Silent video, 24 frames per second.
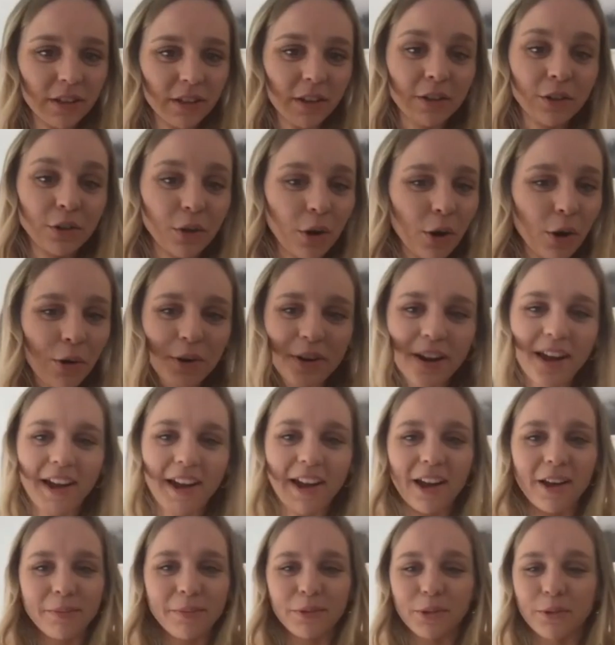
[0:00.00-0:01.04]
grown
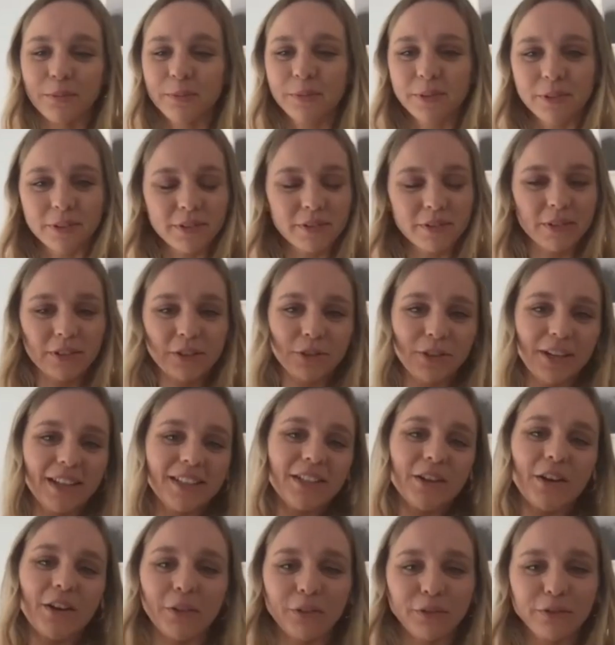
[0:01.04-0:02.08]
up. You create
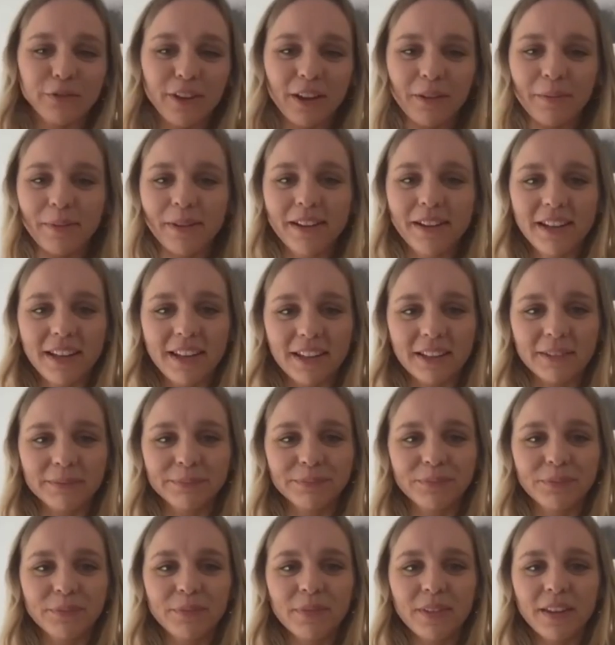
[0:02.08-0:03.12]
your own family.
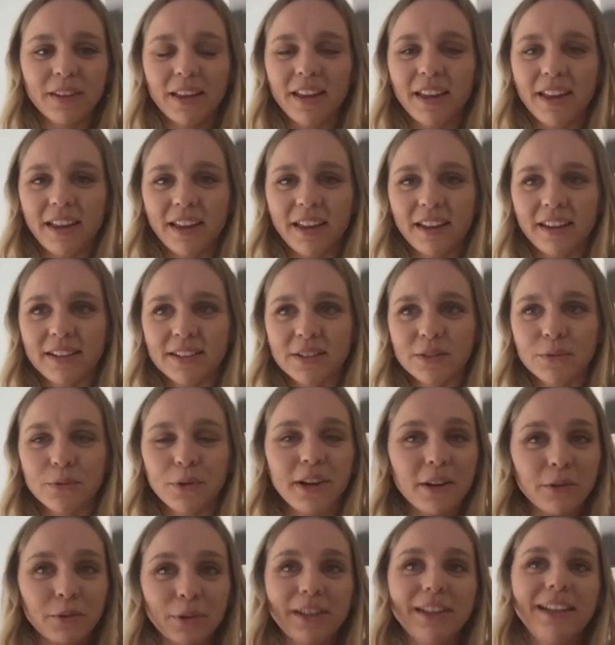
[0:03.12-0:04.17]
And what I
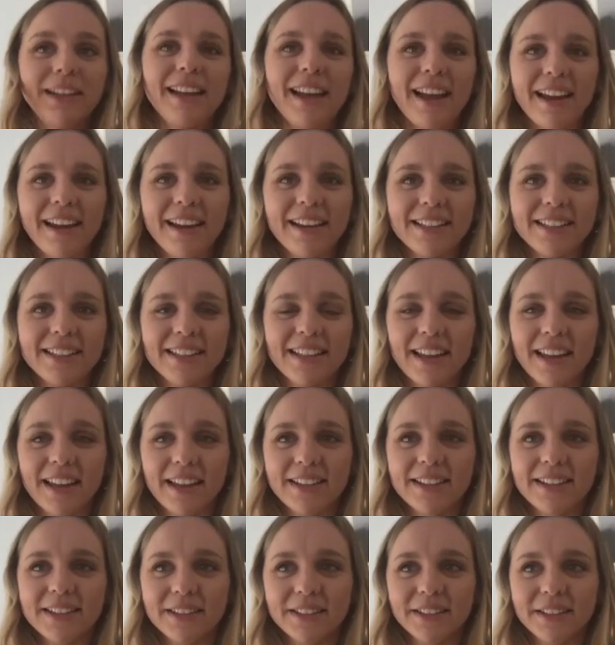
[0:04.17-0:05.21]
really like that